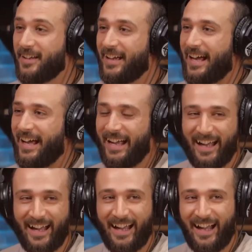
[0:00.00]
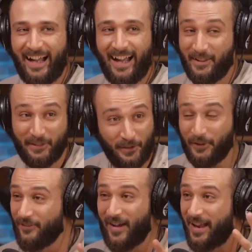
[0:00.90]
There you go. So you know, I
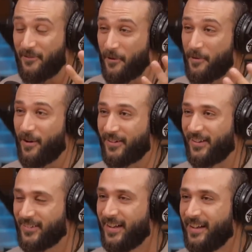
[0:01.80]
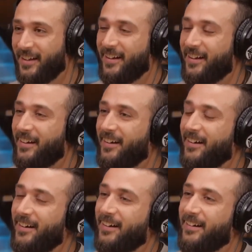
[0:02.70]
literally had him on my podcast. Is gardening
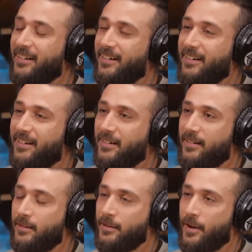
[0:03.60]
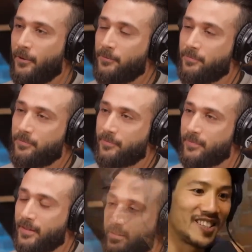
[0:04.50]
exciting? No. Are gangsters
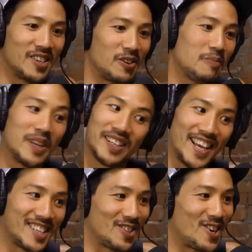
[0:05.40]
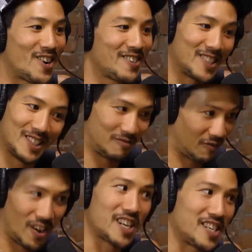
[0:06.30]
exciting? No. But a Gangster Gardener is
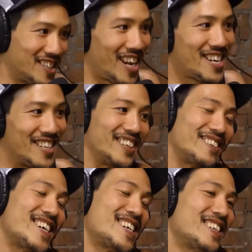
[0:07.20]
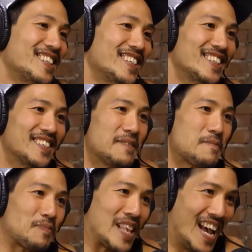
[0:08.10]
fucking exciting, right?
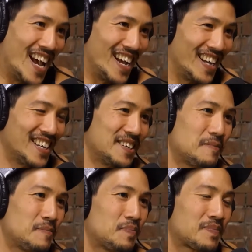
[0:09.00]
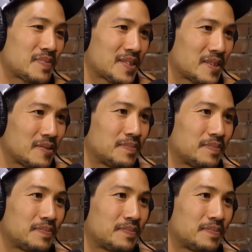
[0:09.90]
Yeah, he had the right term